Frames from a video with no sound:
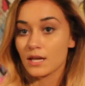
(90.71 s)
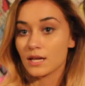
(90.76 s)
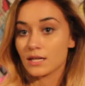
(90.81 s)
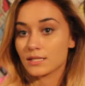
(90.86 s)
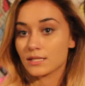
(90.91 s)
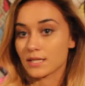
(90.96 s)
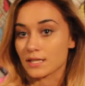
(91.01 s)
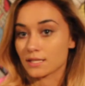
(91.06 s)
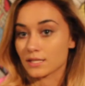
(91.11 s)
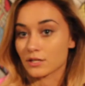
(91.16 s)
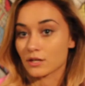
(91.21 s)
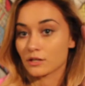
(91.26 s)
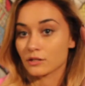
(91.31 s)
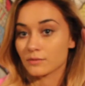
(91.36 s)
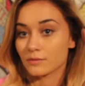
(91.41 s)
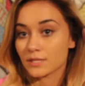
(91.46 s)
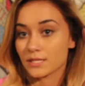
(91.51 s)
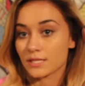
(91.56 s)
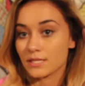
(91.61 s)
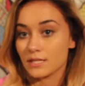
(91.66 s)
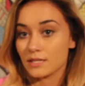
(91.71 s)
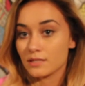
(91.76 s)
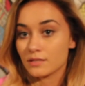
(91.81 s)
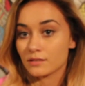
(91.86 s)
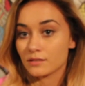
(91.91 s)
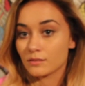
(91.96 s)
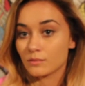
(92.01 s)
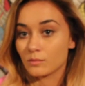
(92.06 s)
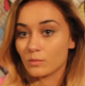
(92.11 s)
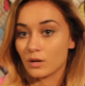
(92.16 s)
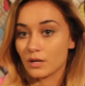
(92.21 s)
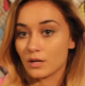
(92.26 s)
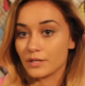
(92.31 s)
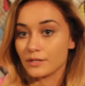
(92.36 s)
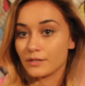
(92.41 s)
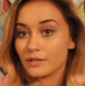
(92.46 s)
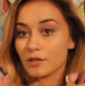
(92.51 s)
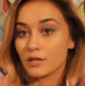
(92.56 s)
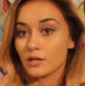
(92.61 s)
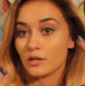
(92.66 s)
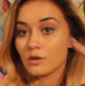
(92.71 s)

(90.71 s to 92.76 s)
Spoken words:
It says it on the receipt. One,